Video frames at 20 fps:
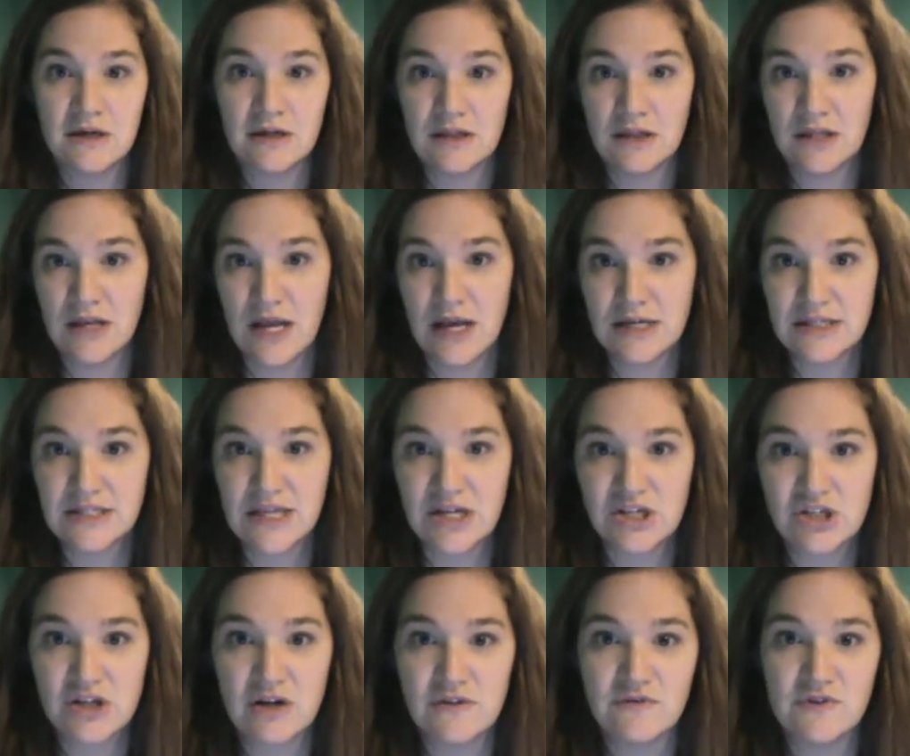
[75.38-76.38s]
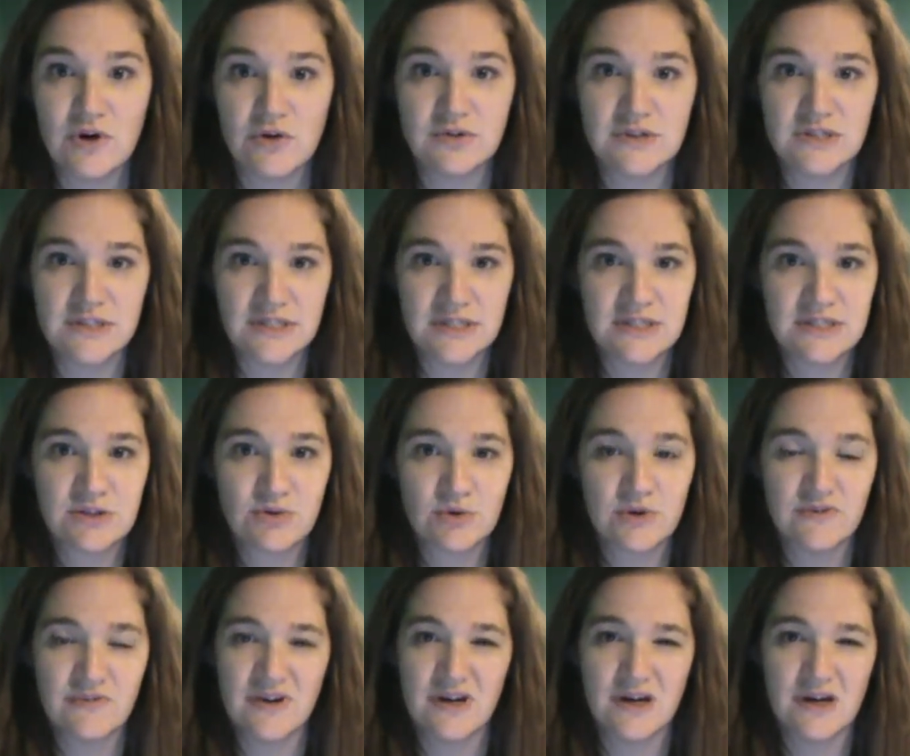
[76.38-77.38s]
next section of notes. This is sort
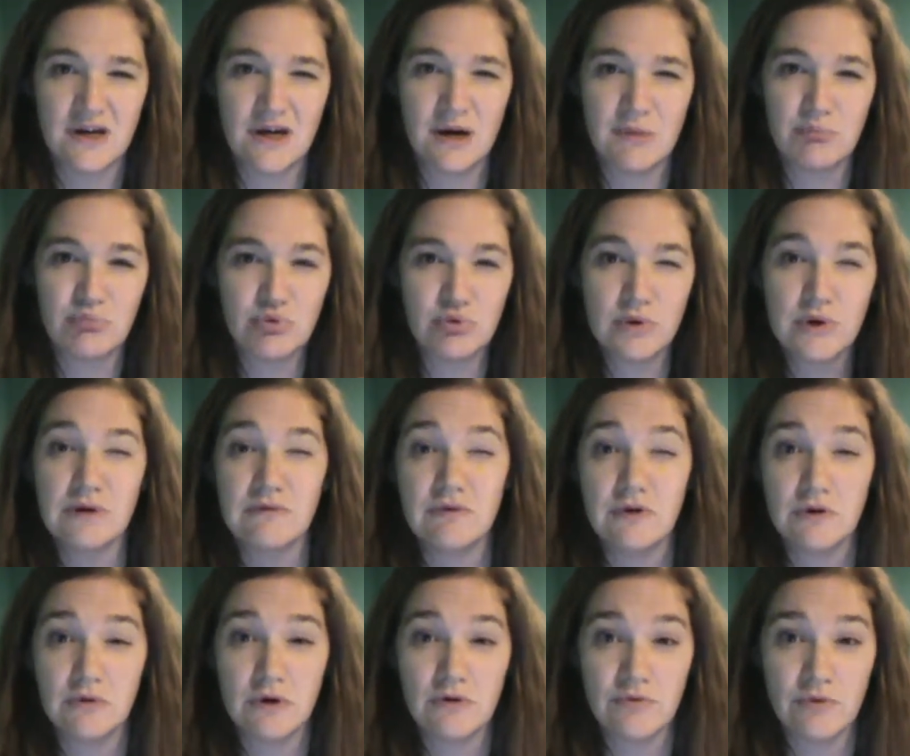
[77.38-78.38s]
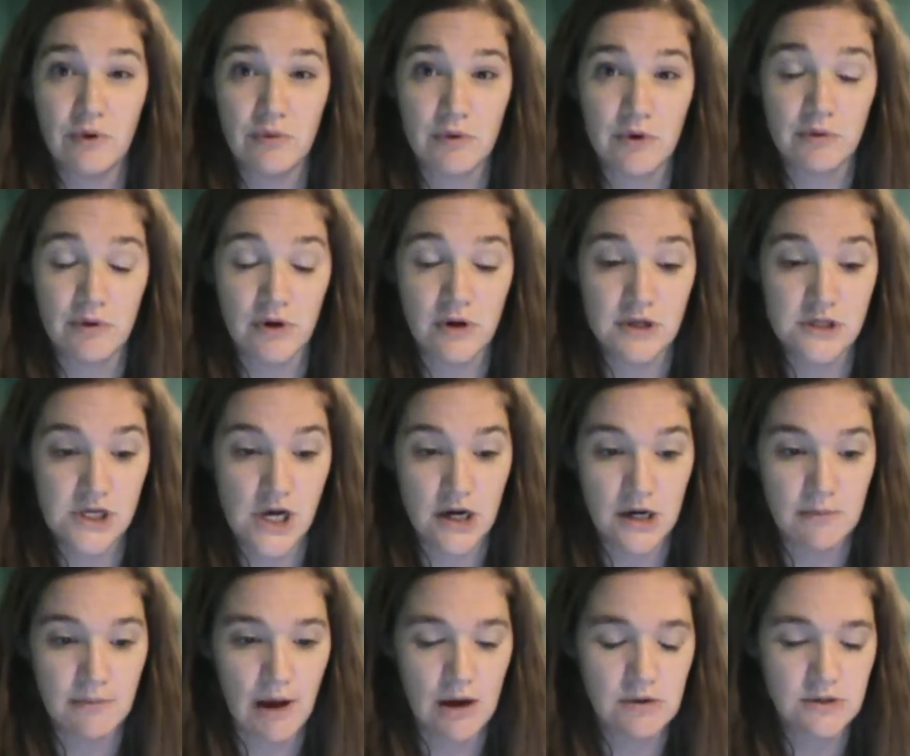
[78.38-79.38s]
of a preview of what we're going to talk
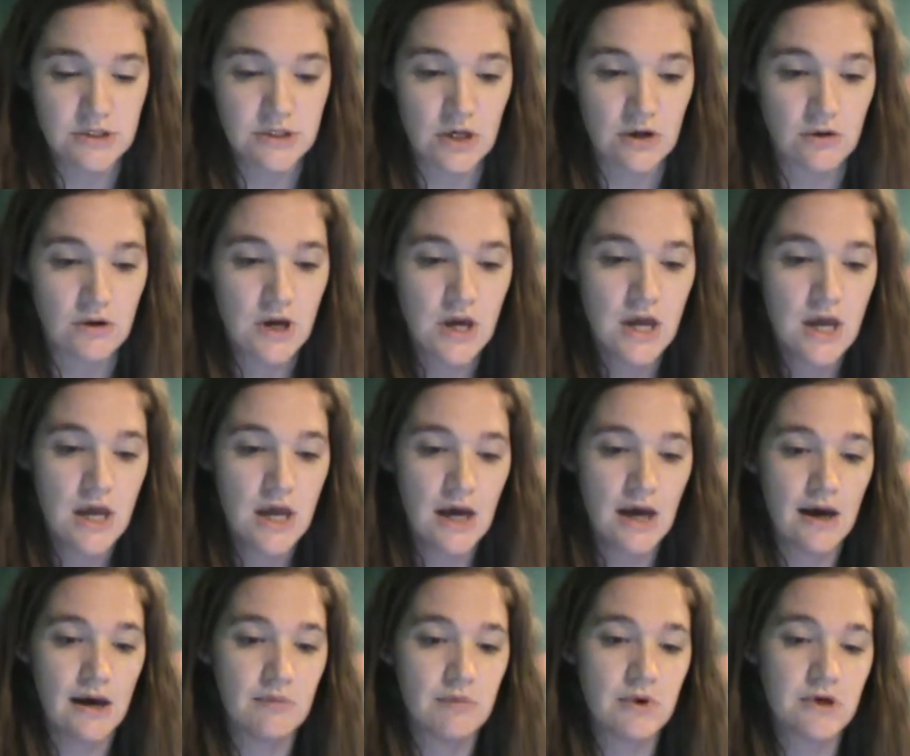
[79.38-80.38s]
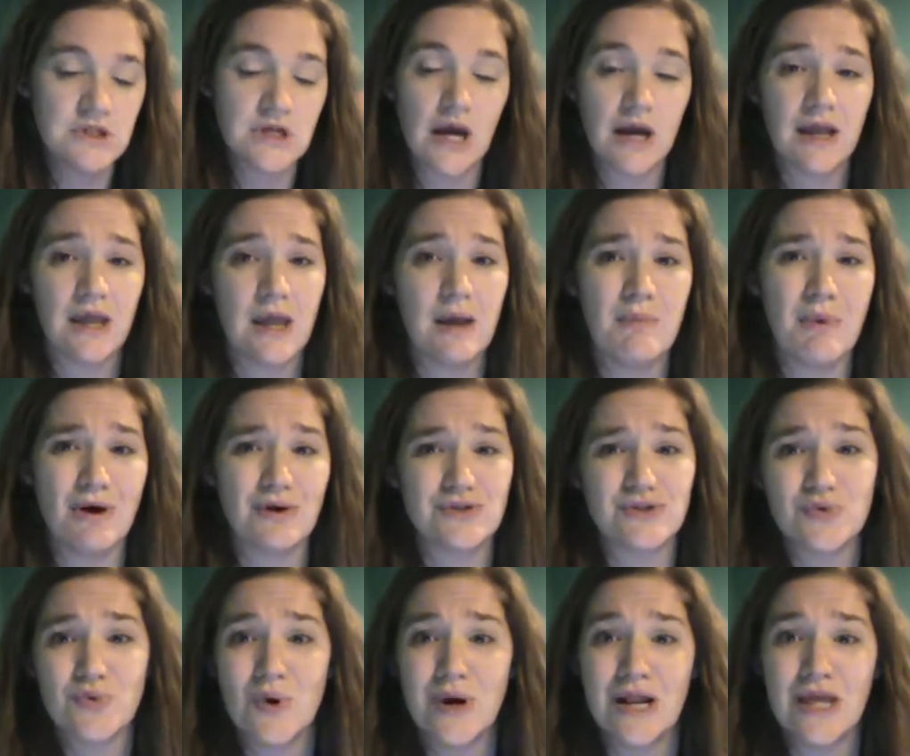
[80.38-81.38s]
about. So we're talking about
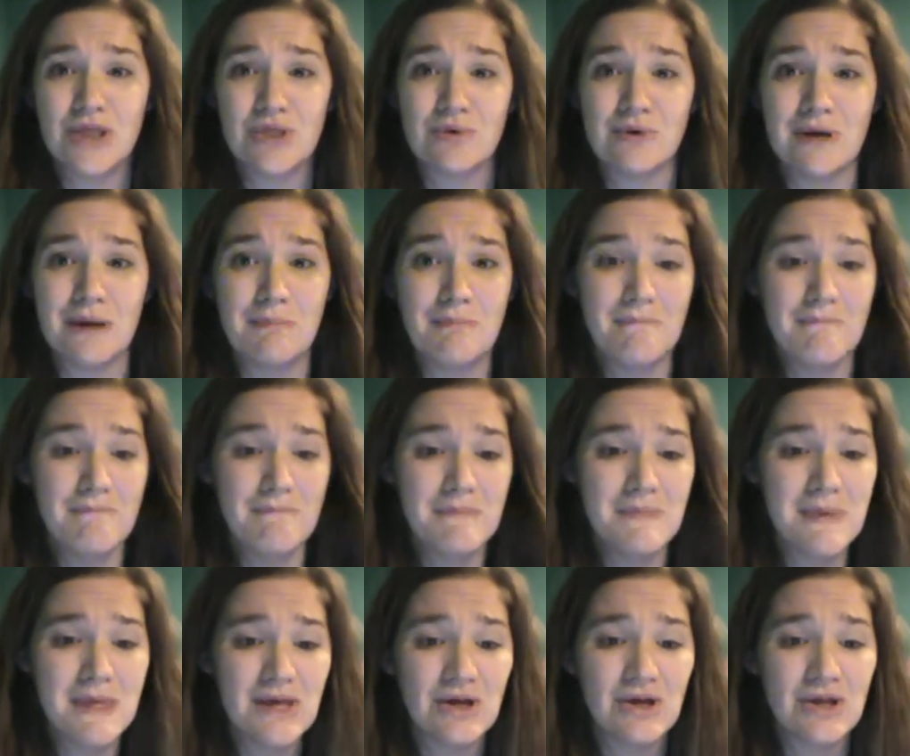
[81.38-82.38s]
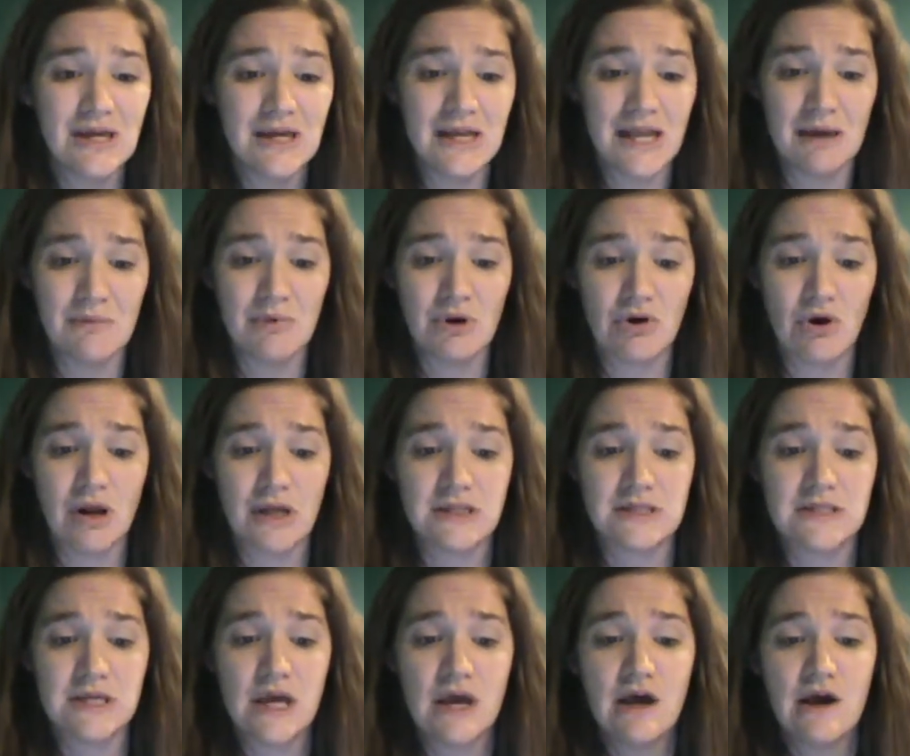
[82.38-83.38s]
23 million
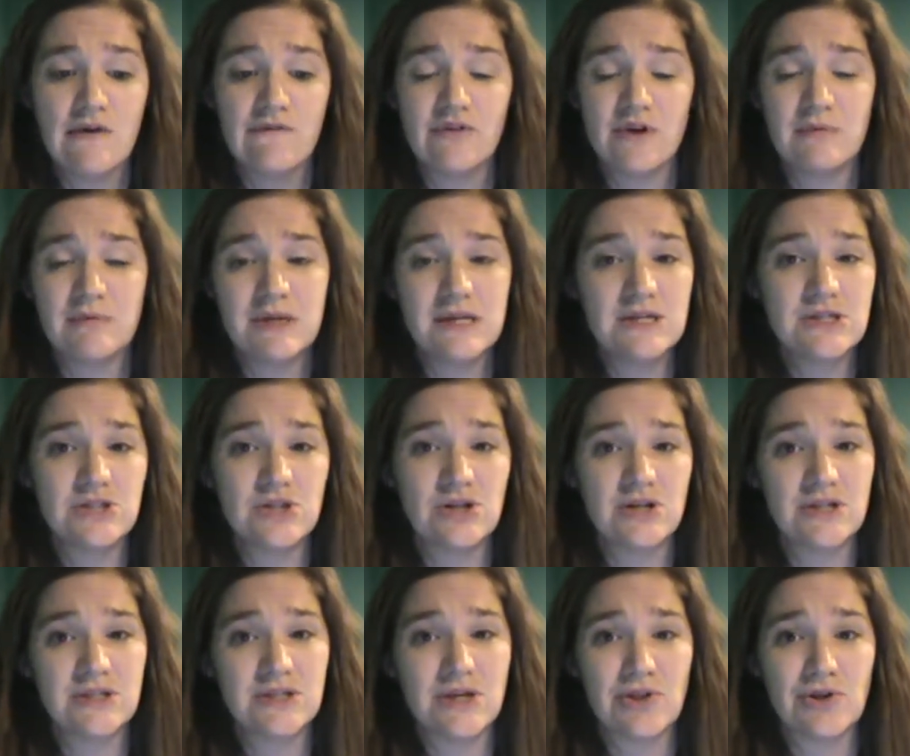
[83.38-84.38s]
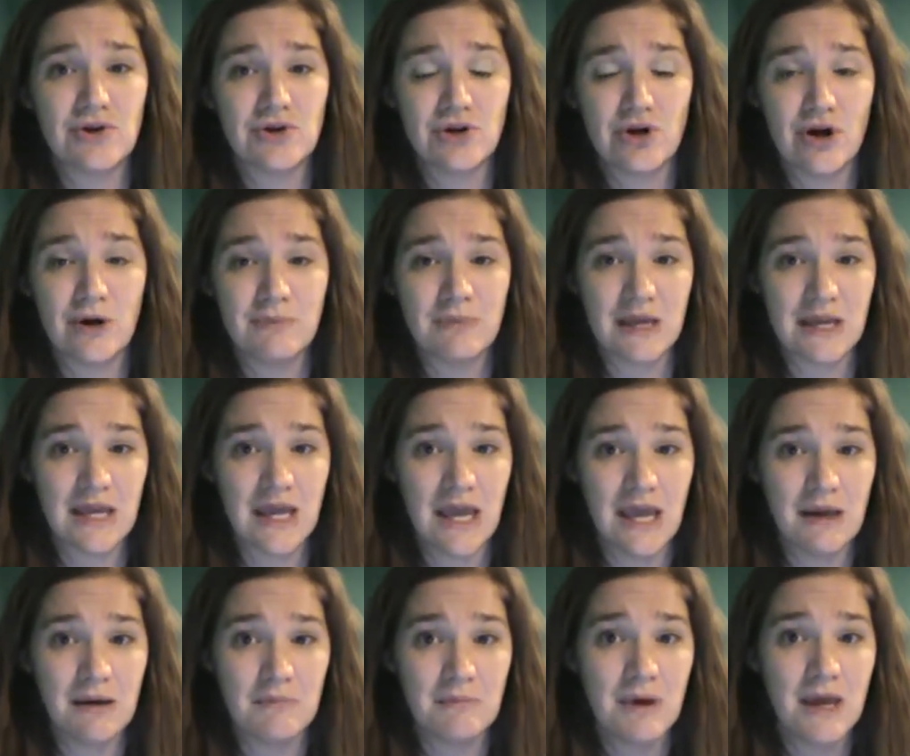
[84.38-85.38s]
immigrants from Eastern and Southern Europe that
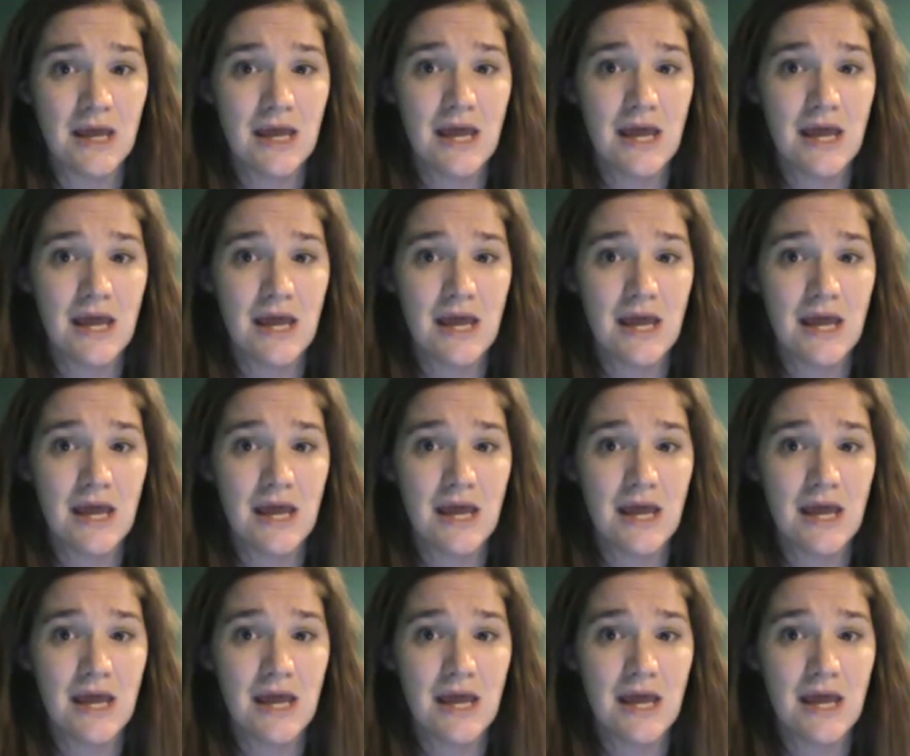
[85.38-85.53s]
came